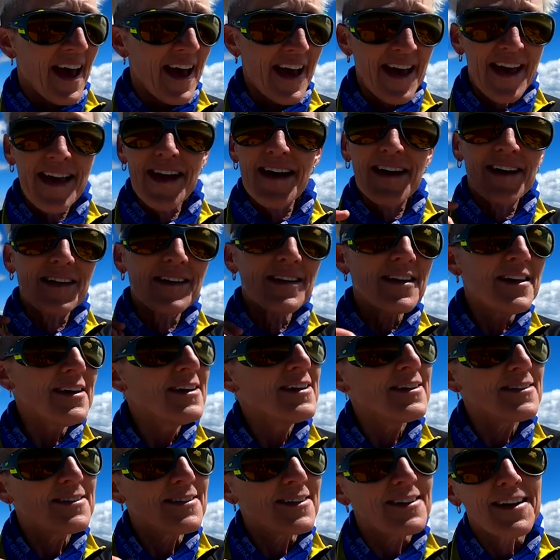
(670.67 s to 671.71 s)
And
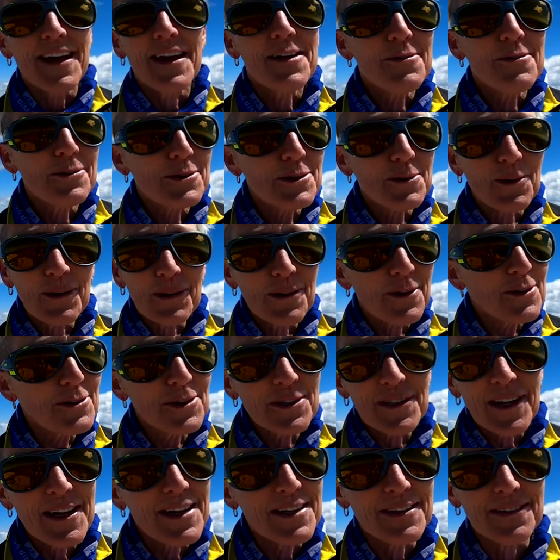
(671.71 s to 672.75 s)
today was one of
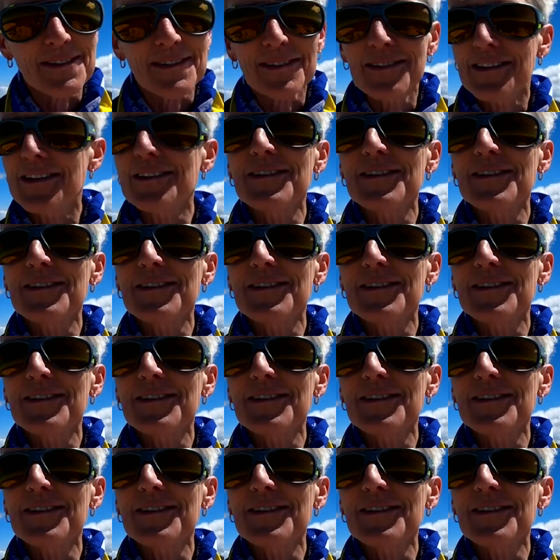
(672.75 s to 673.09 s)
those days.